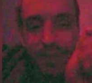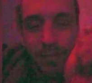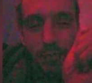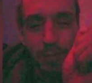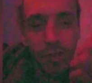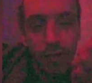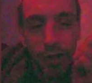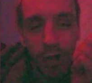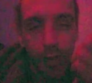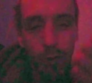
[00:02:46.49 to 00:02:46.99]
but
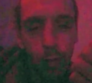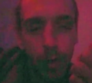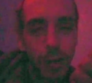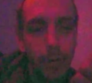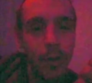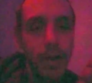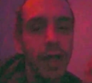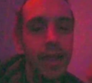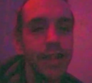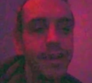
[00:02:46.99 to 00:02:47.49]
they're not quite
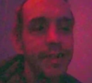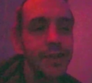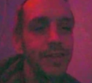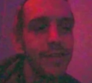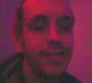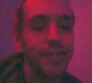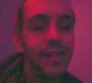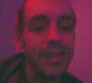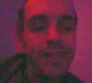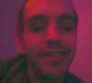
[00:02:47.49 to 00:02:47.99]
right,
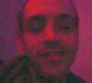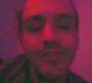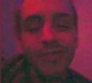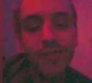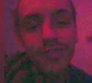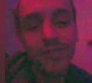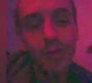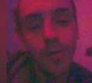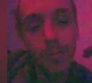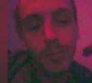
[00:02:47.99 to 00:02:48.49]
and
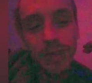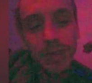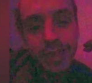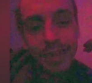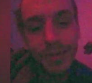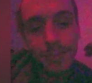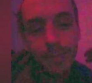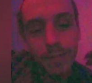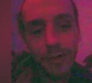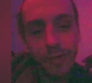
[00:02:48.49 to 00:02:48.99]
so we need
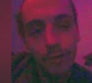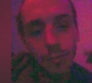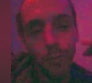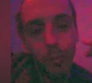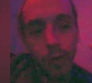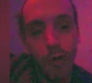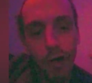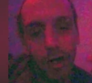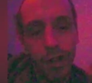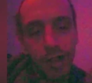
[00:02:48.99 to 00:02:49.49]
to build a
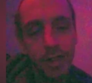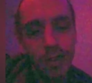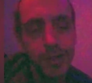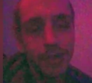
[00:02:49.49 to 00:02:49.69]
wall.